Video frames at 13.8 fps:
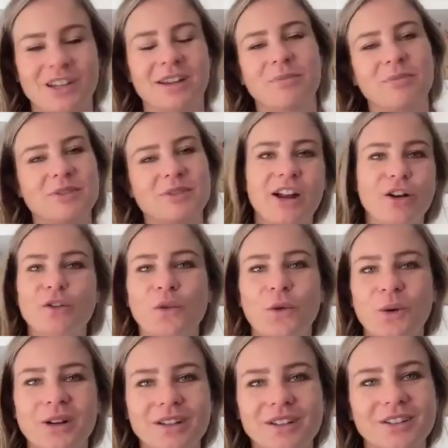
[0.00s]
like scared
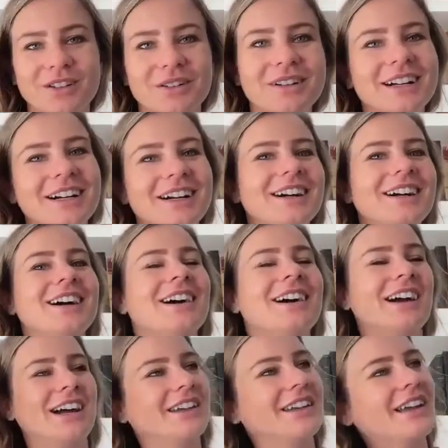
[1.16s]
for you.
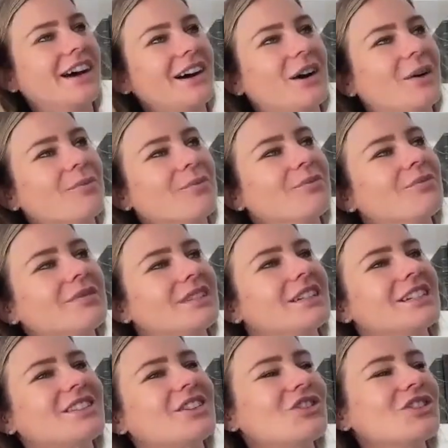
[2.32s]
Yeah. And, um,
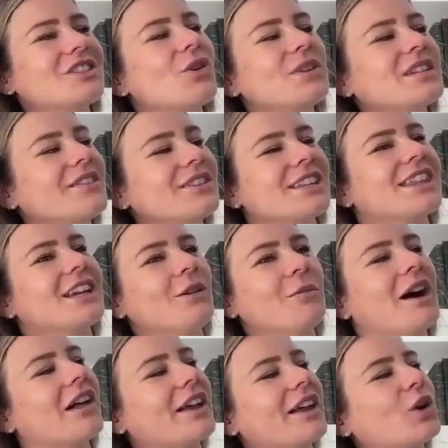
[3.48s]
so you just always have to think
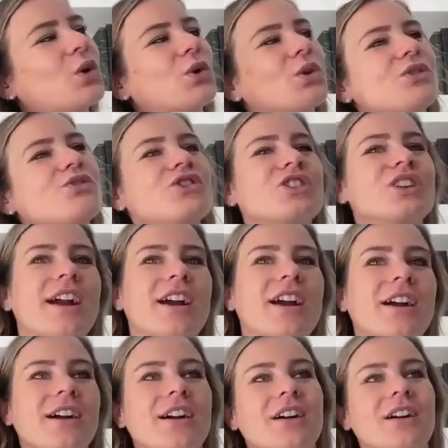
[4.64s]
about like who you
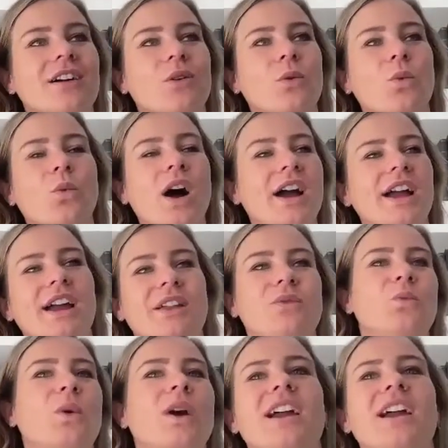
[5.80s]
share, what,
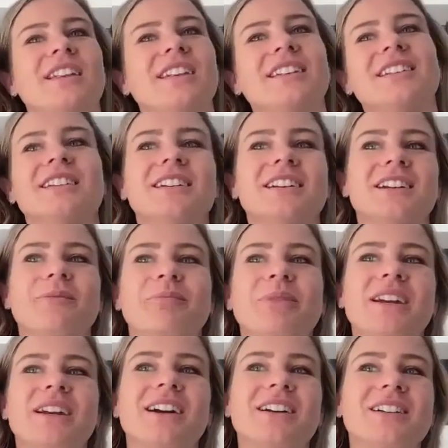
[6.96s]
and when,
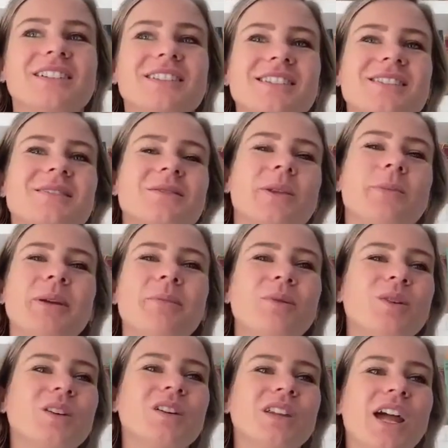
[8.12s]
because the
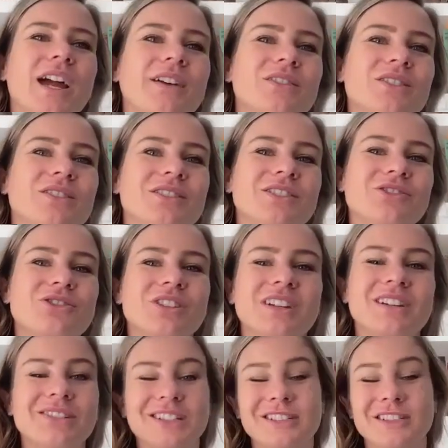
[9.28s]
people in our lives are usually
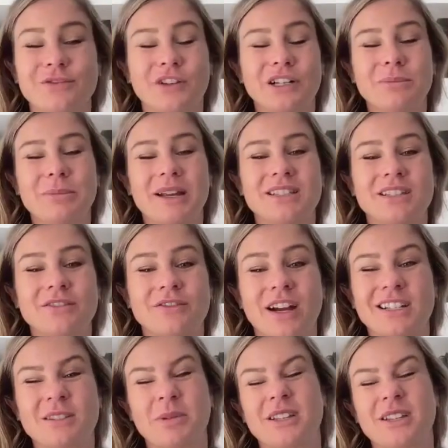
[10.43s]
giving us fear-based
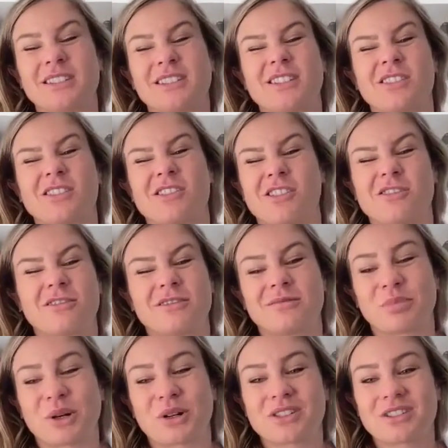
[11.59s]
advice based on their own
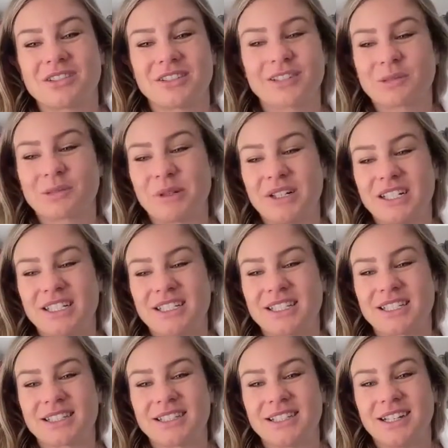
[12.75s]
personal
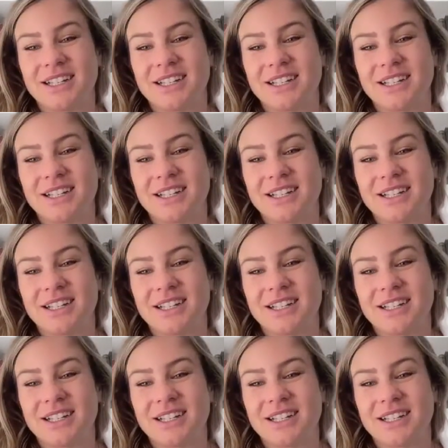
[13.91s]
experience